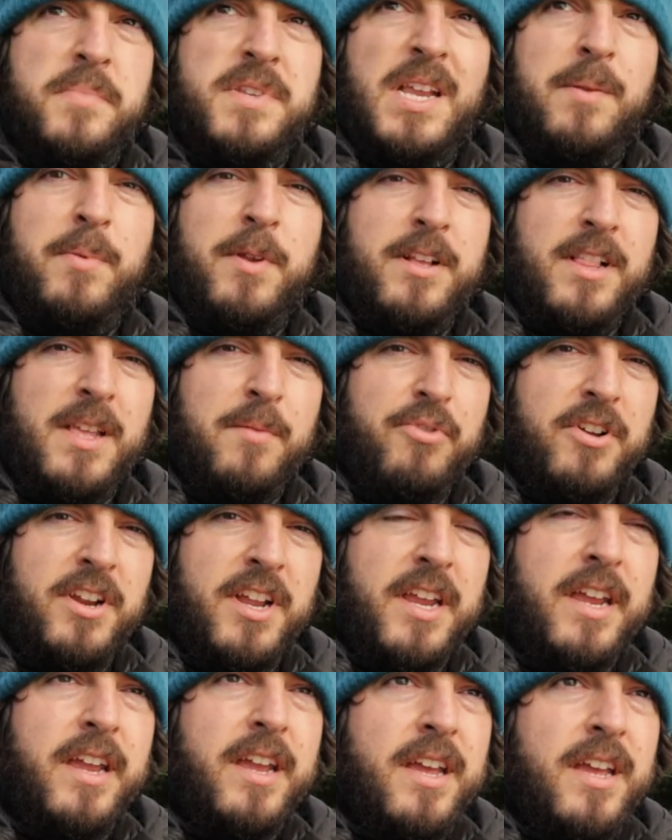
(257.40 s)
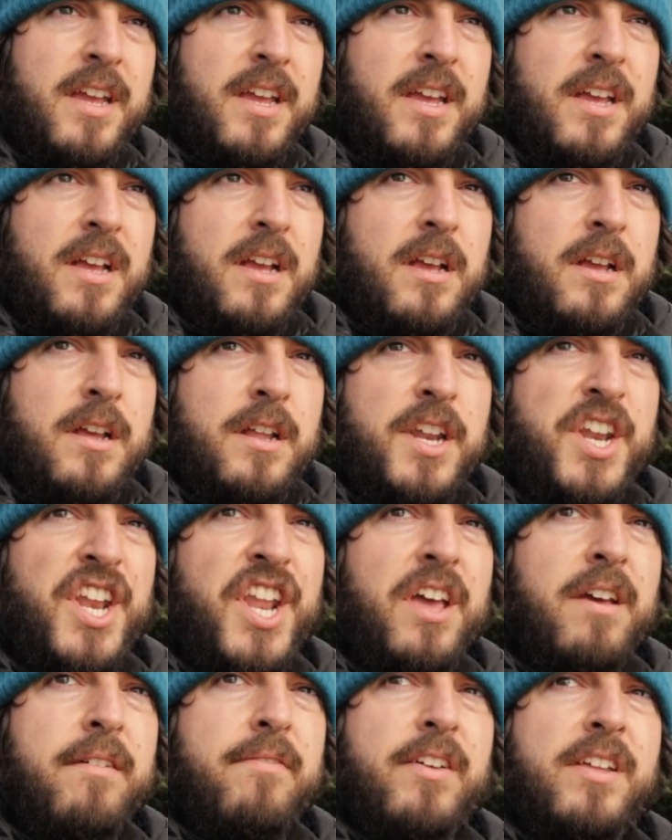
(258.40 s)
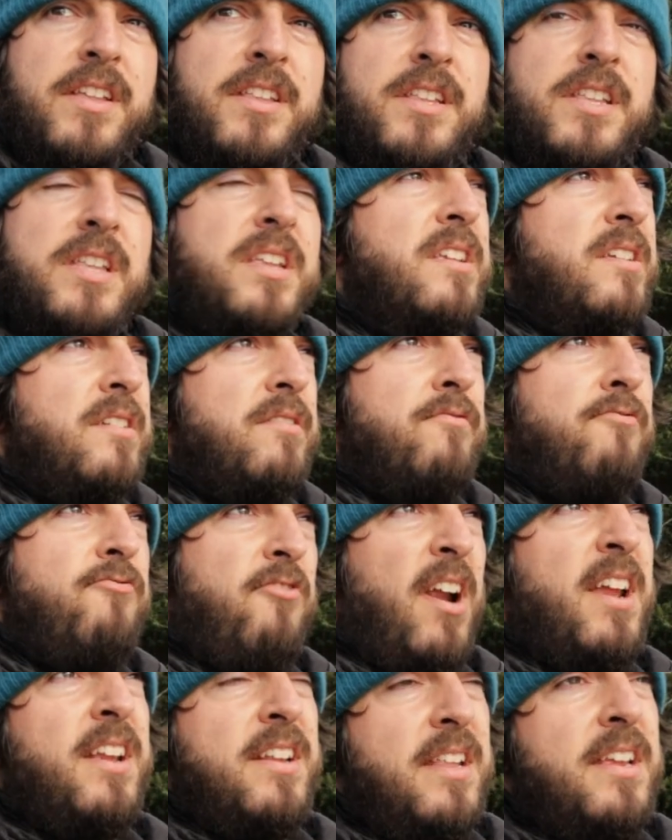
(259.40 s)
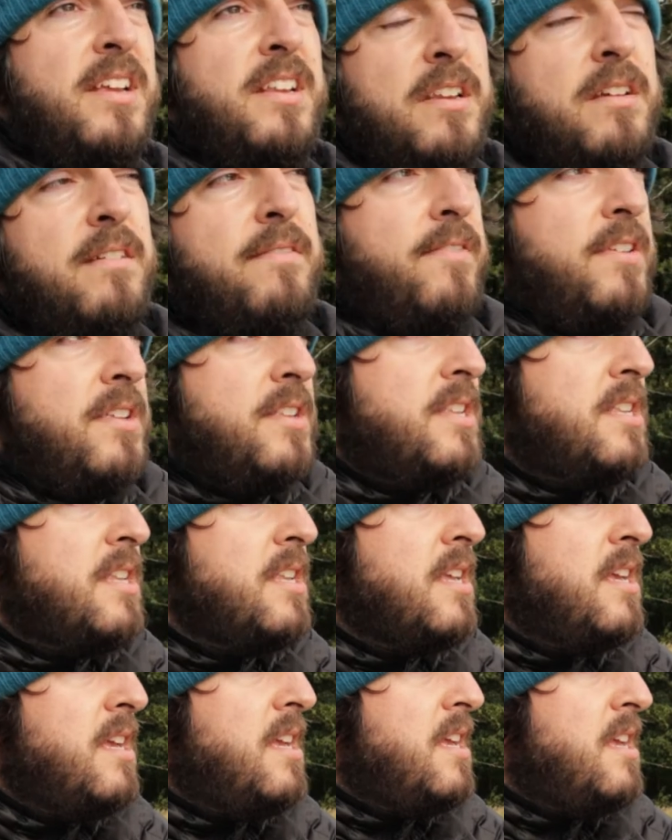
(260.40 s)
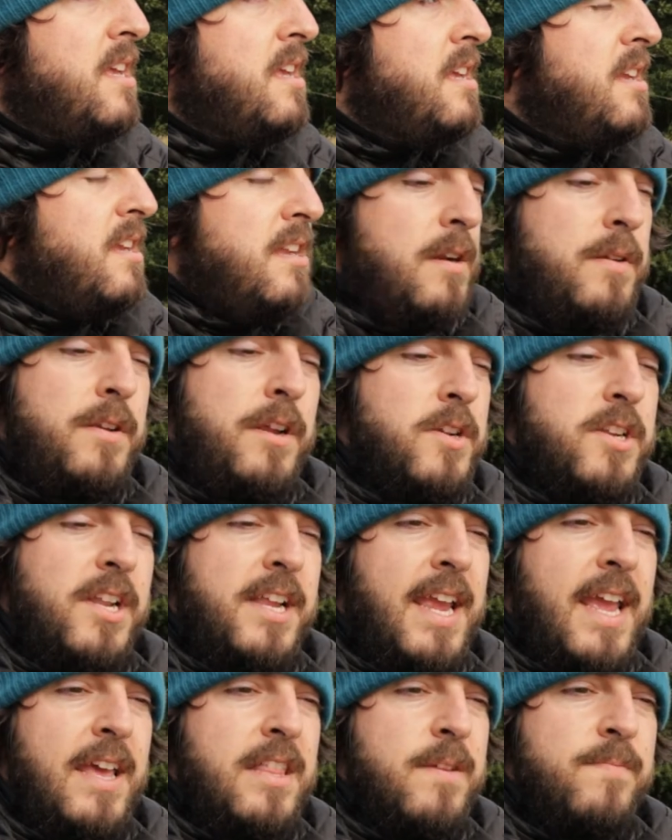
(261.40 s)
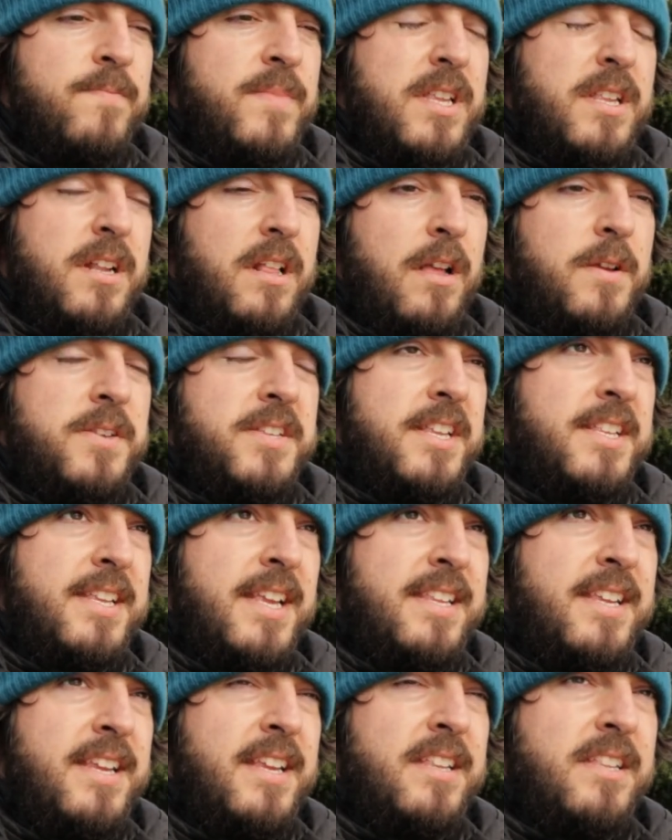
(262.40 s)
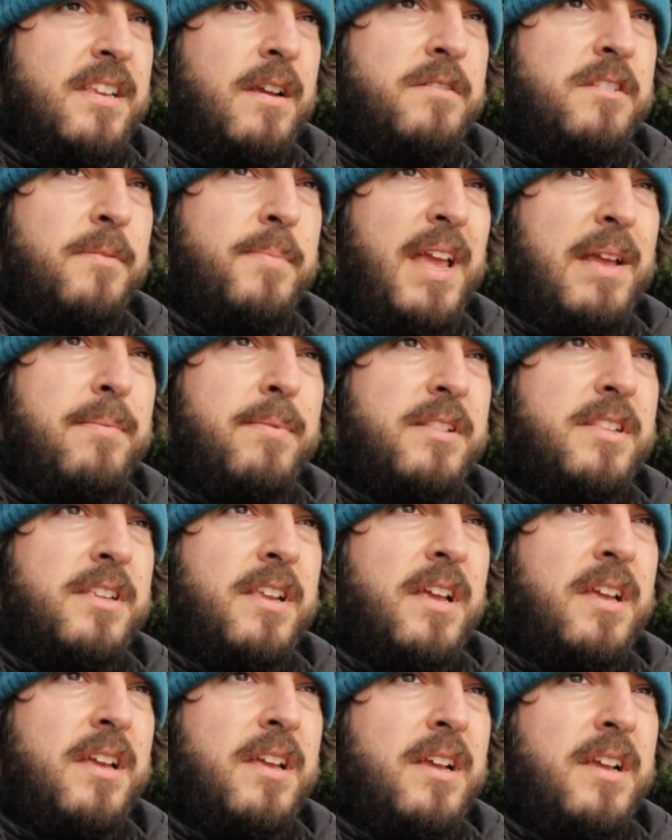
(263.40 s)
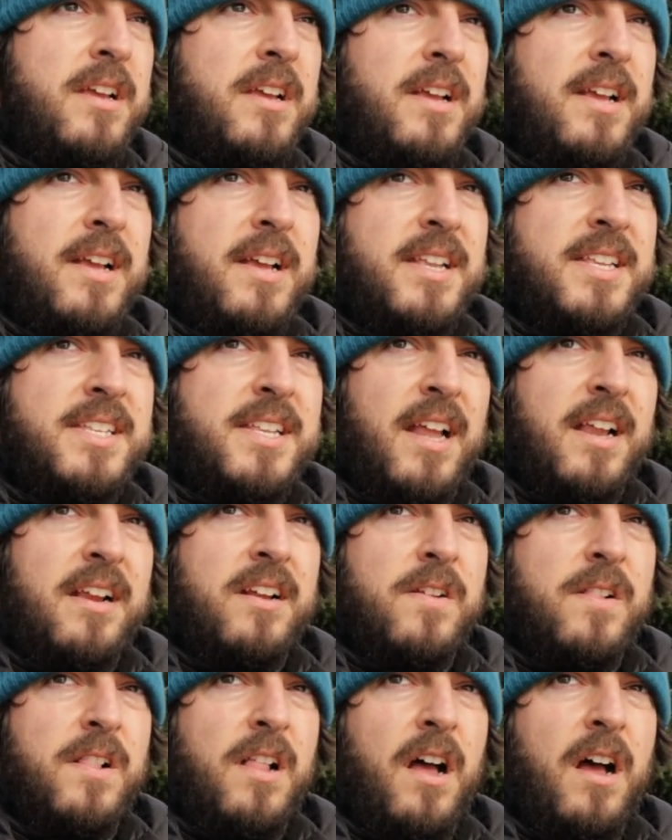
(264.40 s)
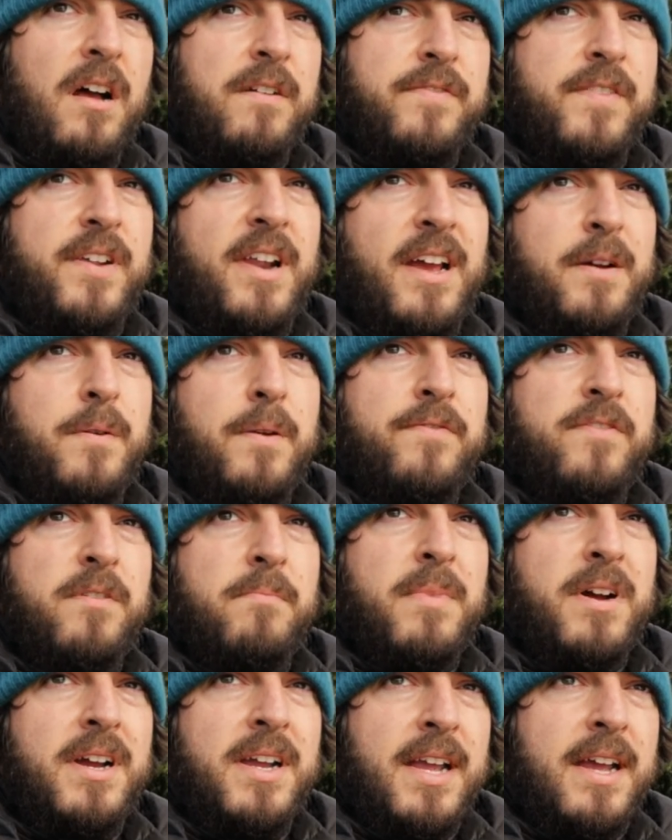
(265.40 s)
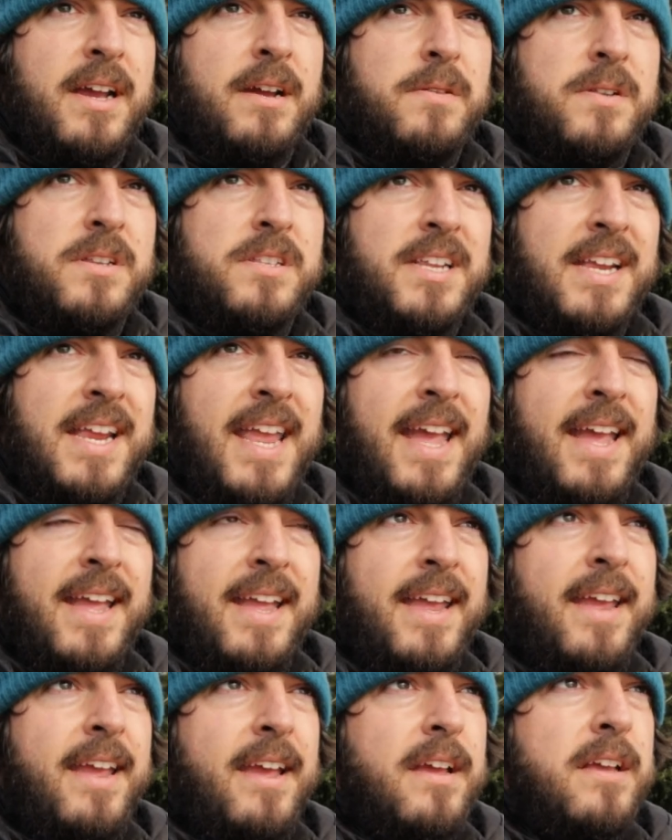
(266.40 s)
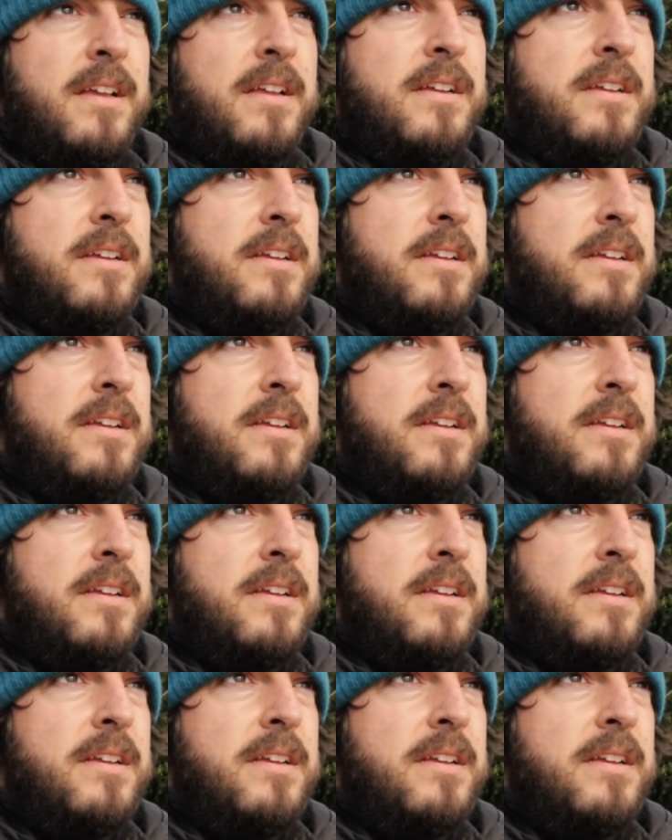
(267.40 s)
typically pretty nervous, rightly nervous. Don't usually get them this close to cities, so to be able to cycle half an hour from my house to get here